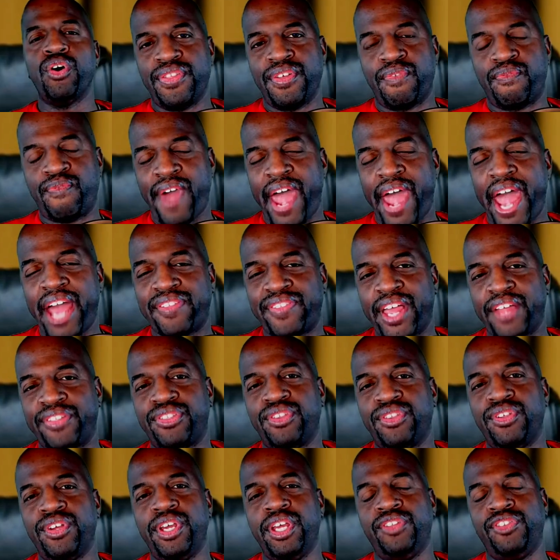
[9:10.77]
the fact that
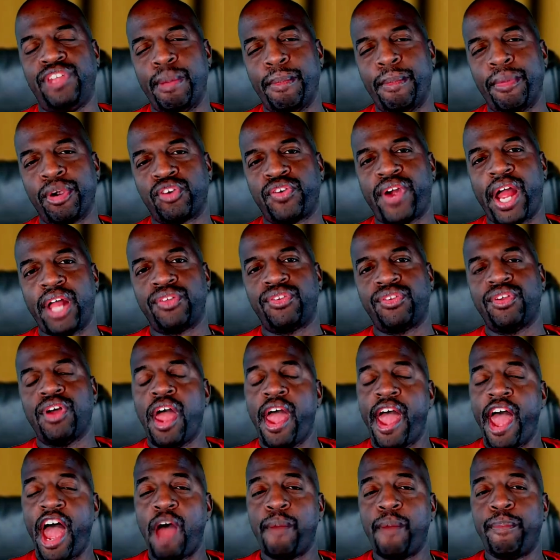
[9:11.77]
the Democrats
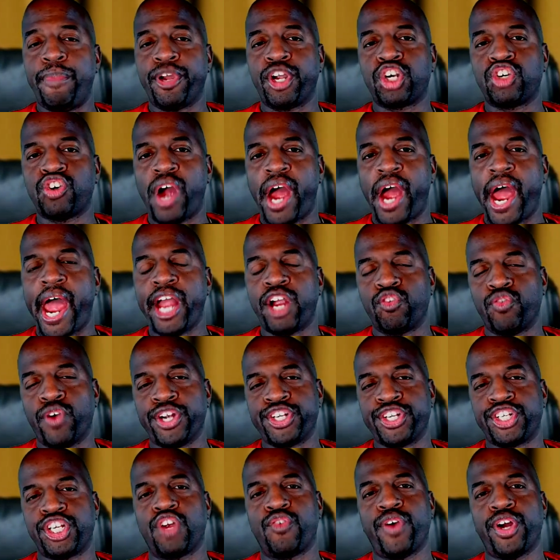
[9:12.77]
have been crying
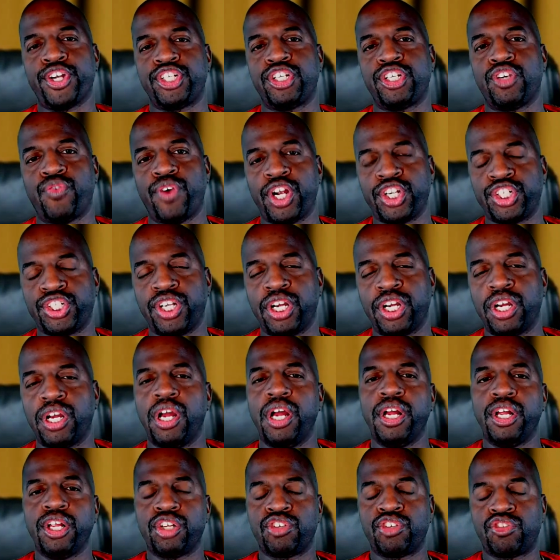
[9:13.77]
Russia, Russia, Russia,
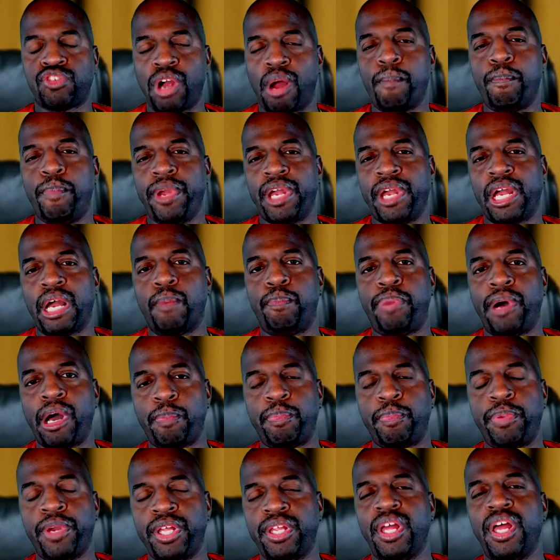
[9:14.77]
Trump being a
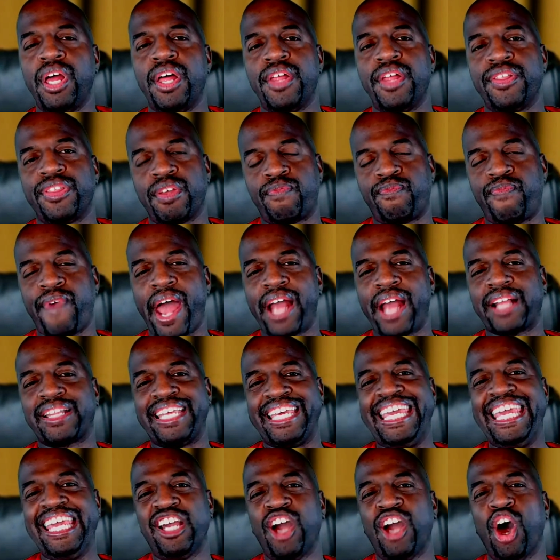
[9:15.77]
puppet, the fact that
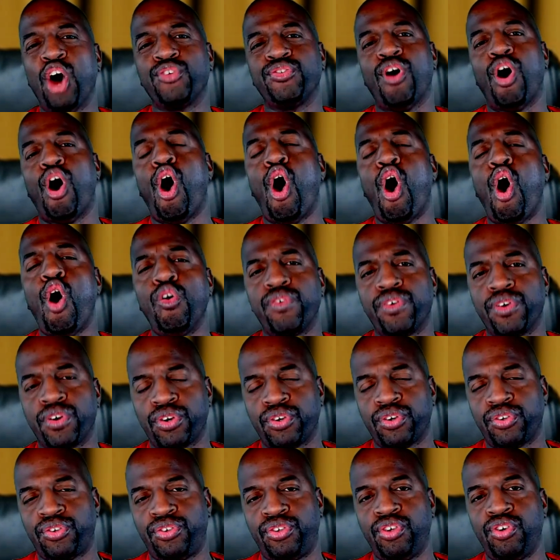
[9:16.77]
he goes over
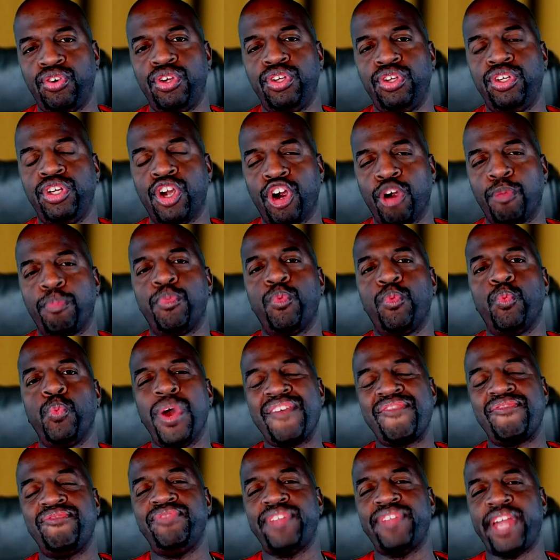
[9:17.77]
to Europe
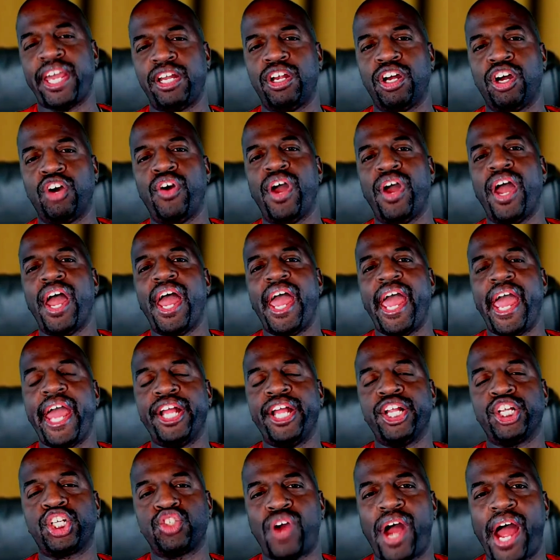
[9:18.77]
with NATO
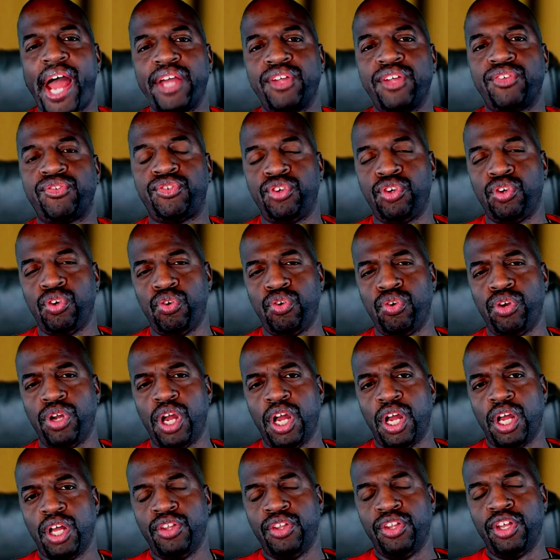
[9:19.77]
and tries to
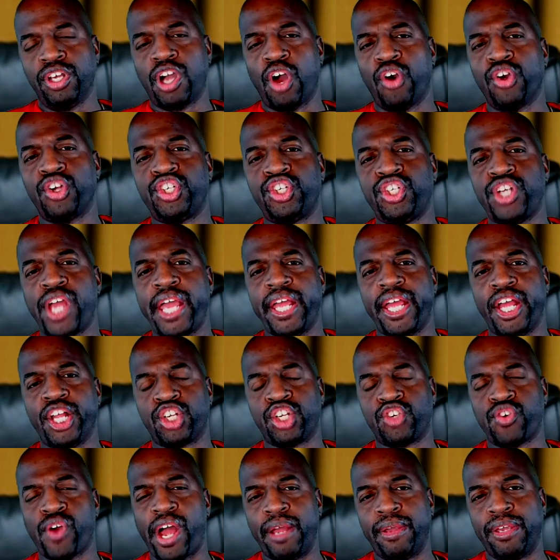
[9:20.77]
negotiate and
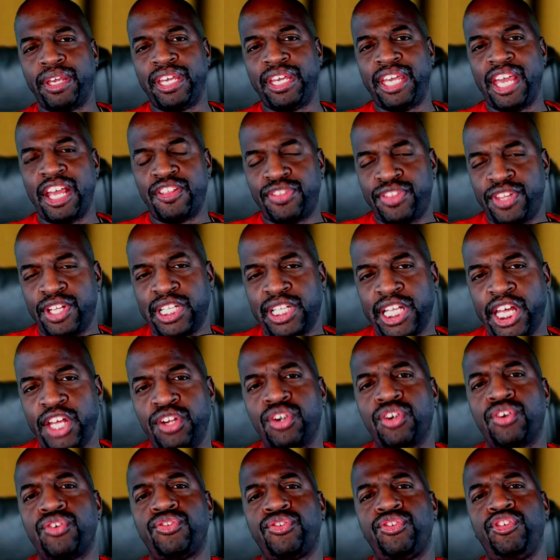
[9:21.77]
try and get the
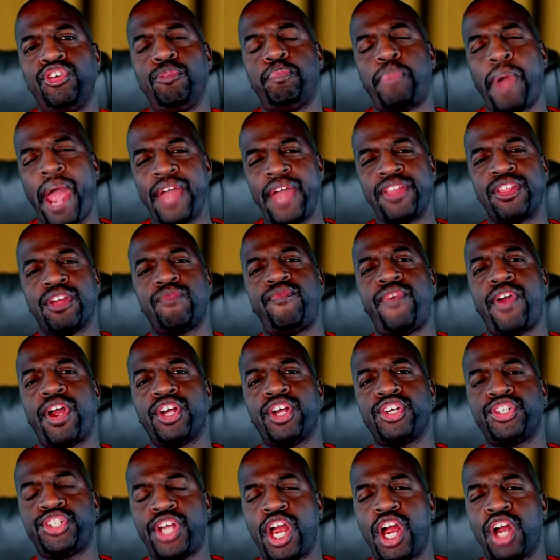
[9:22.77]
leaders to pay their fair
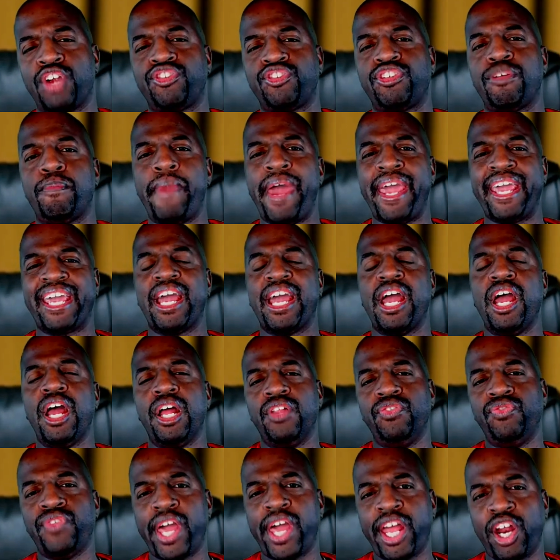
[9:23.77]
share to make
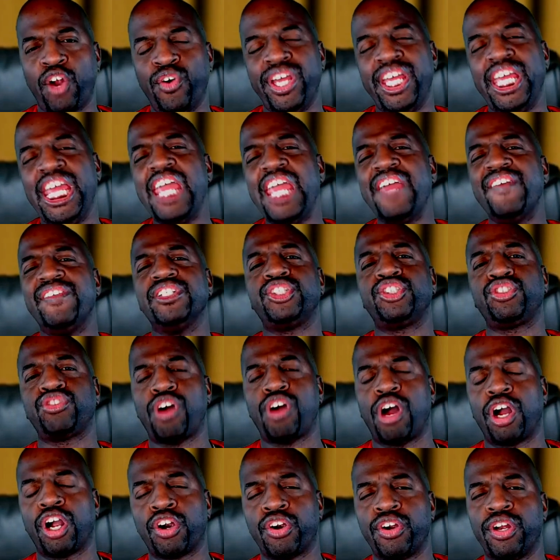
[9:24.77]
NATO even
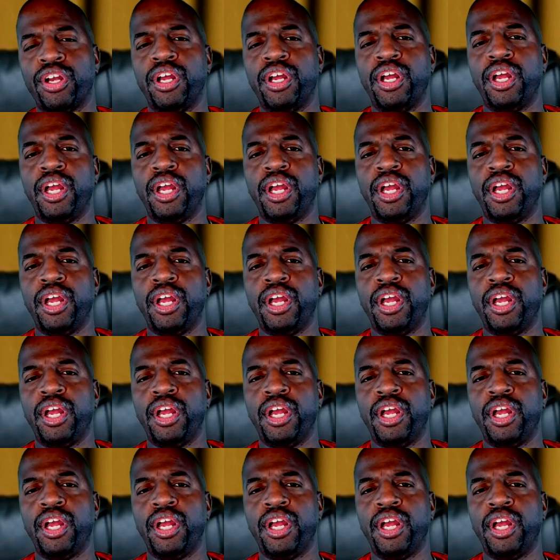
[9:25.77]
stronger